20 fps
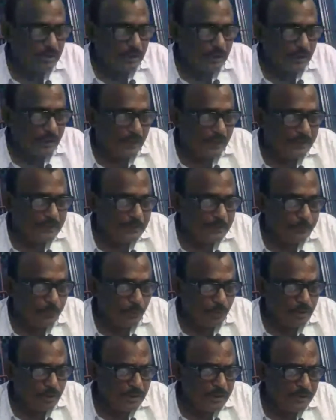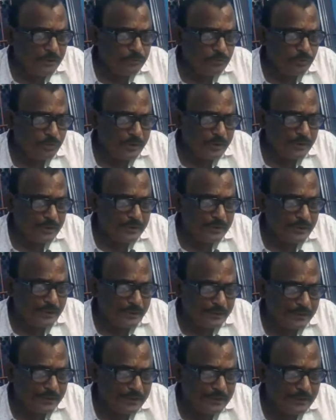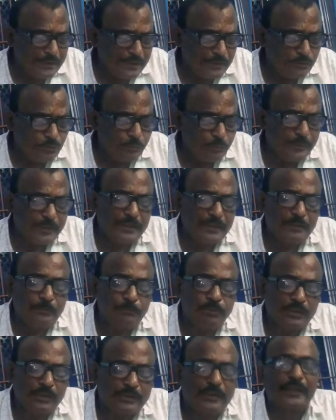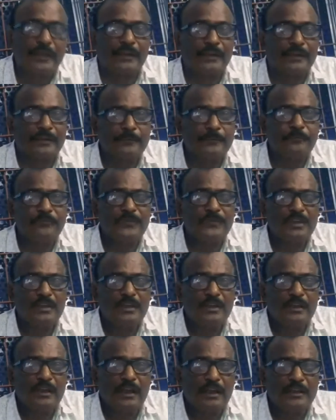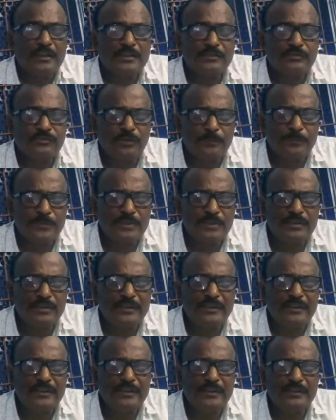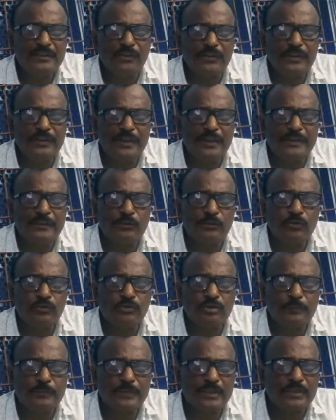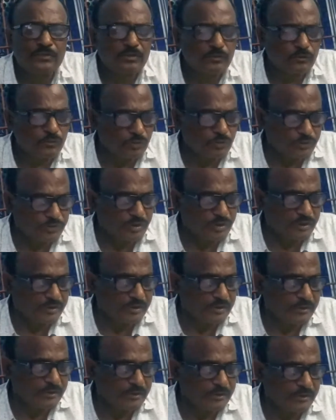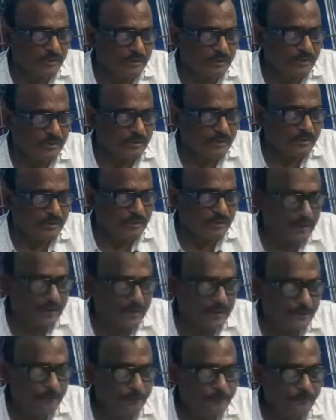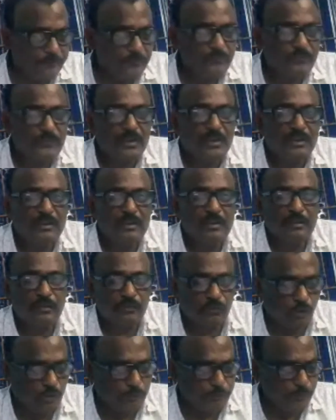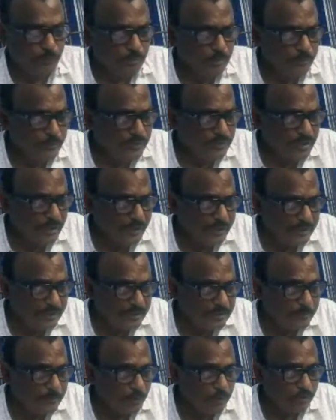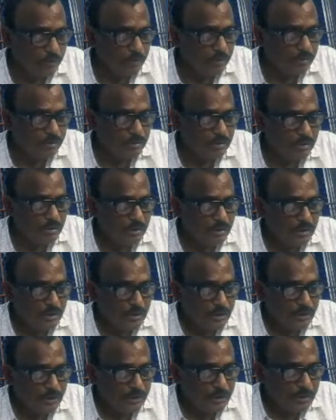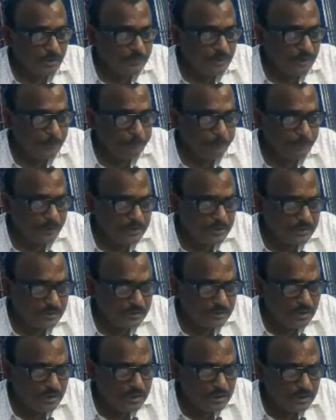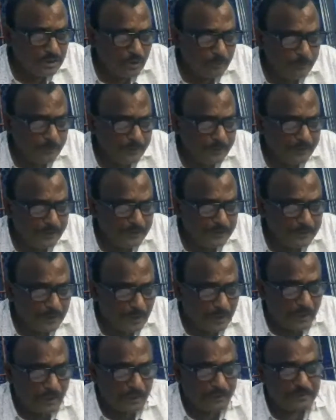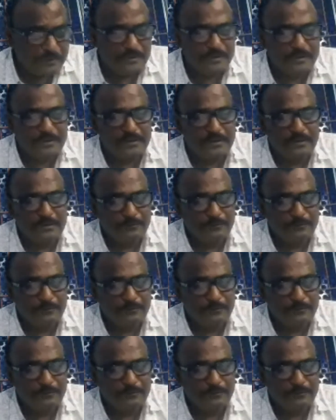And the bodily injury intended to be inflicted is sufficient in the ordinary course of nature to cause death. Fourthly, culpable homicide is murder if the person committing the act